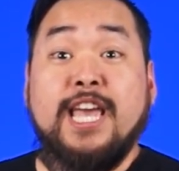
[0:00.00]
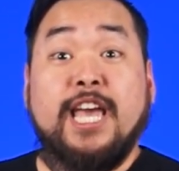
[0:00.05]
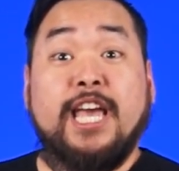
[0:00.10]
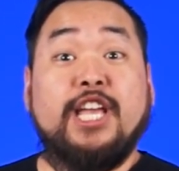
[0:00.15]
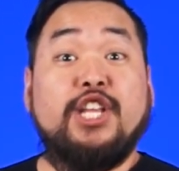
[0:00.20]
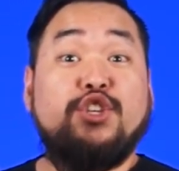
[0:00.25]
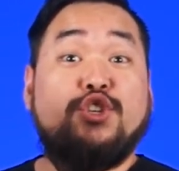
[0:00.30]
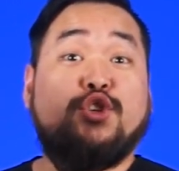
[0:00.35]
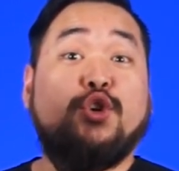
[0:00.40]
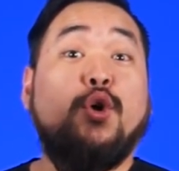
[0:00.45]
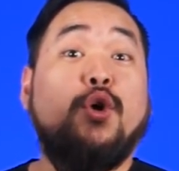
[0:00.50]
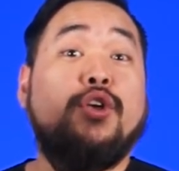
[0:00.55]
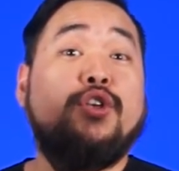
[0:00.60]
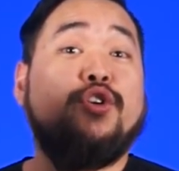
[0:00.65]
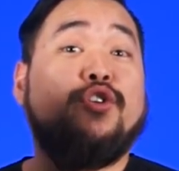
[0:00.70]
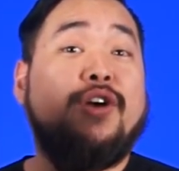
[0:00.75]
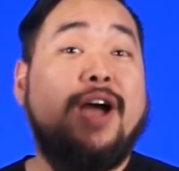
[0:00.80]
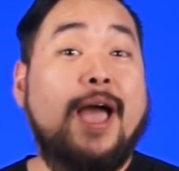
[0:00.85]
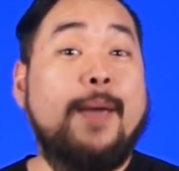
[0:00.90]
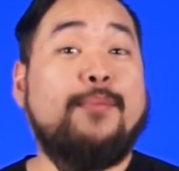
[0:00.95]
Enjoy
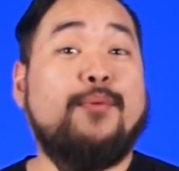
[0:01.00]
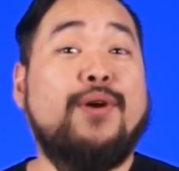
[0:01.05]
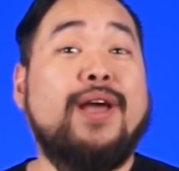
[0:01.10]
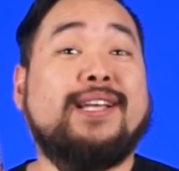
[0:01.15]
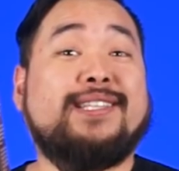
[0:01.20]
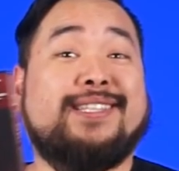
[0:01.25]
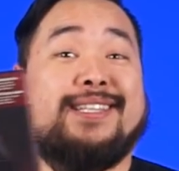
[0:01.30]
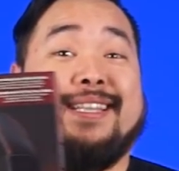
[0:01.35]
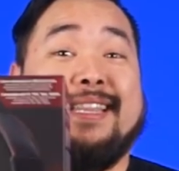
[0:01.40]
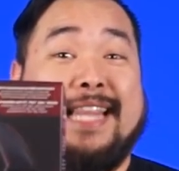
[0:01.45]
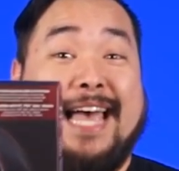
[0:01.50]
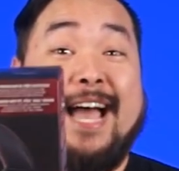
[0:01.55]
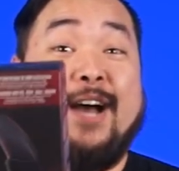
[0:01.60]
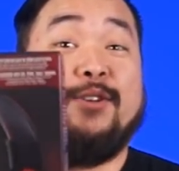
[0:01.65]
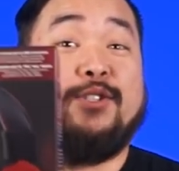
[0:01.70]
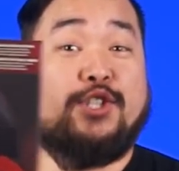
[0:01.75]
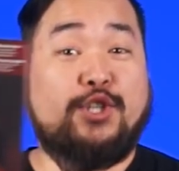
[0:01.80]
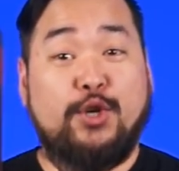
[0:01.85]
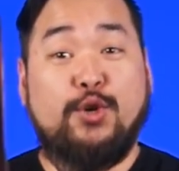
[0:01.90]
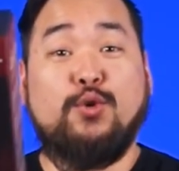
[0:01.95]
your HyperX
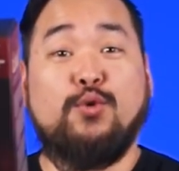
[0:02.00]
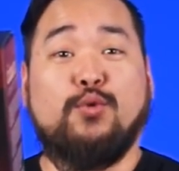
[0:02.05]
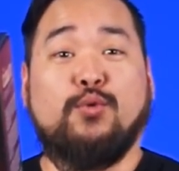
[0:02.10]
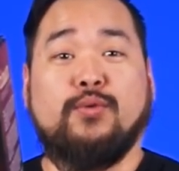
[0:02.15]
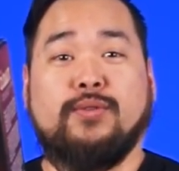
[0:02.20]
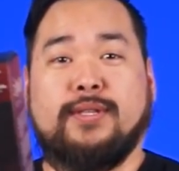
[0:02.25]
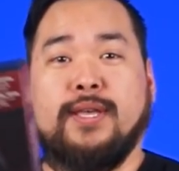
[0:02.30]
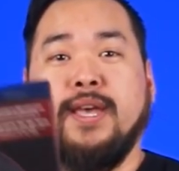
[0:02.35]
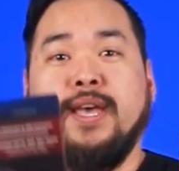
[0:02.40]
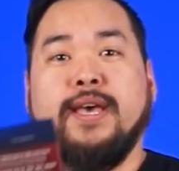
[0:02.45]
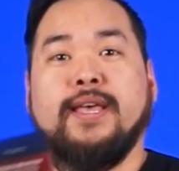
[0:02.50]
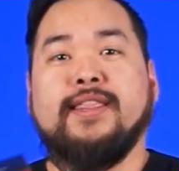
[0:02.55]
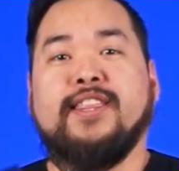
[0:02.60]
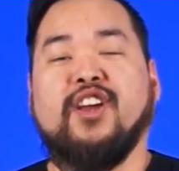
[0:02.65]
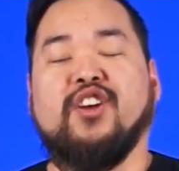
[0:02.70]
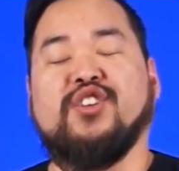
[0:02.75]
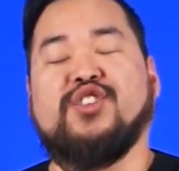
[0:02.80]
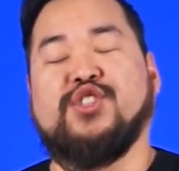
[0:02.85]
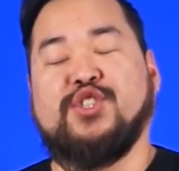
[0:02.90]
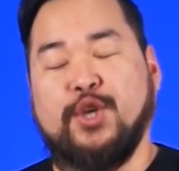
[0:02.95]
Cloud 2s.
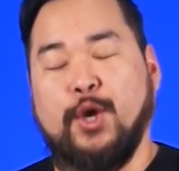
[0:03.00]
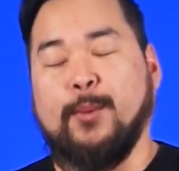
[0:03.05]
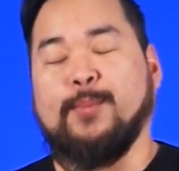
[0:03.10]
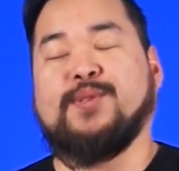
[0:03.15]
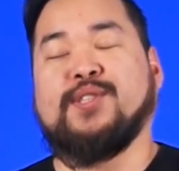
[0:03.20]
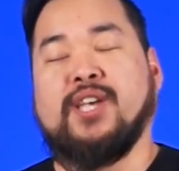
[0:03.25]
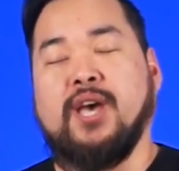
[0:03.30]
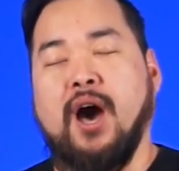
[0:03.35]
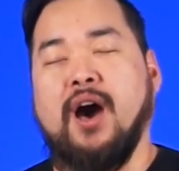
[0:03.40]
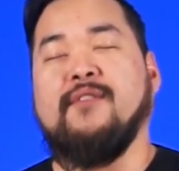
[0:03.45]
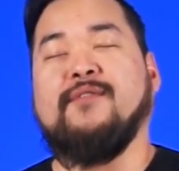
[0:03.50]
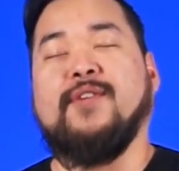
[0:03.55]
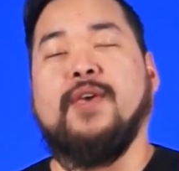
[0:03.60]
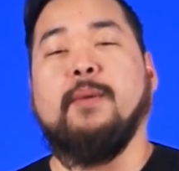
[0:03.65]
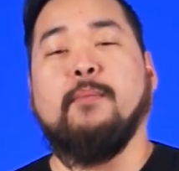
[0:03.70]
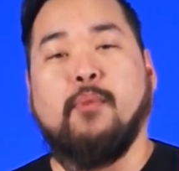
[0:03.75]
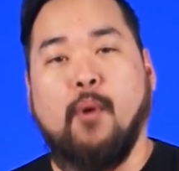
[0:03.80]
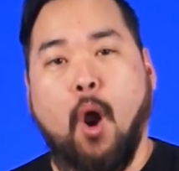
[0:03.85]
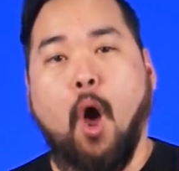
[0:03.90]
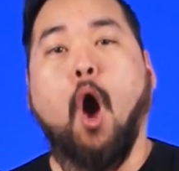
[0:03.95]
Their soup's
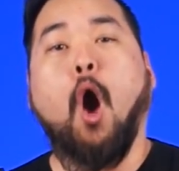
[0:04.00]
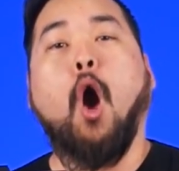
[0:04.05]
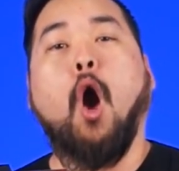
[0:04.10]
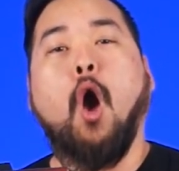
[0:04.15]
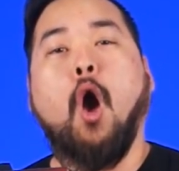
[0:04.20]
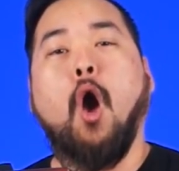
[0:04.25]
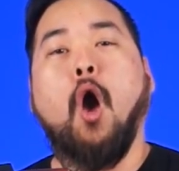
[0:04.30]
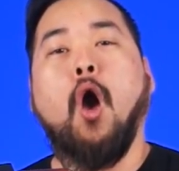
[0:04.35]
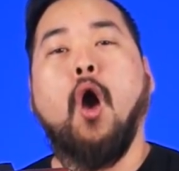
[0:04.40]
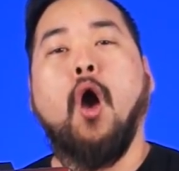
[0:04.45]
comfy, bruh.